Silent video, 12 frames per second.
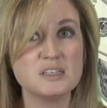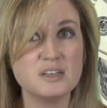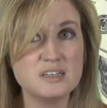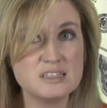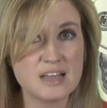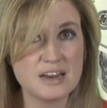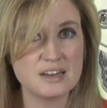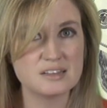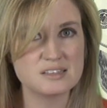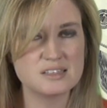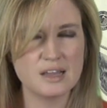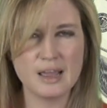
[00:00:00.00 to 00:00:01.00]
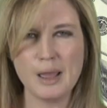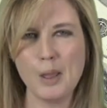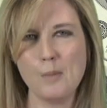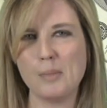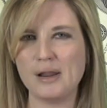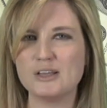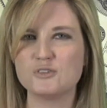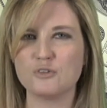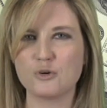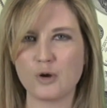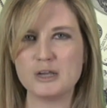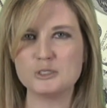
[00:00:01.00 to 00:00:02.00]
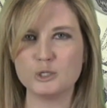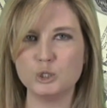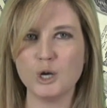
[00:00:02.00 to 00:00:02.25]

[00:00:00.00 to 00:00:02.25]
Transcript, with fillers: and the descendants. But as for grace and